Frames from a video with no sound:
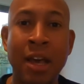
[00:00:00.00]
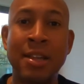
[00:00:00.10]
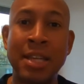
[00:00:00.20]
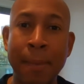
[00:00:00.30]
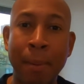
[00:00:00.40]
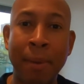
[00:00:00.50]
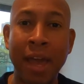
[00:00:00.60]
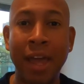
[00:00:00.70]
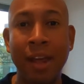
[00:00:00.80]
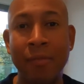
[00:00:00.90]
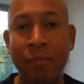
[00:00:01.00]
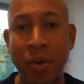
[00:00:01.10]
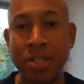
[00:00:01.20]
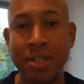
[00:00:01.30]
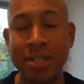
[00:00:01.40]
Tampa Bay
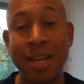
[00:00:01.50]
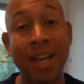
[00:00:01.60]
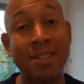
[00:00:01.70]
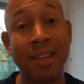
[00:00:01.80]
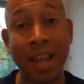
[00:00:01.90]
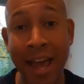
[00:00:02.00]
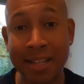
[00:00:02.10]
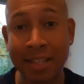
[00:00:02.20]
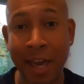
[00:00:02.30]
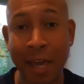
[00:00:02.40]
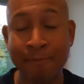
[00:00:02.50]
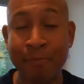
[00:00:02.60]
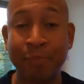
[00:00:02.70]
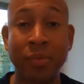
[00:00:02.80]
versus the Titans is the last game.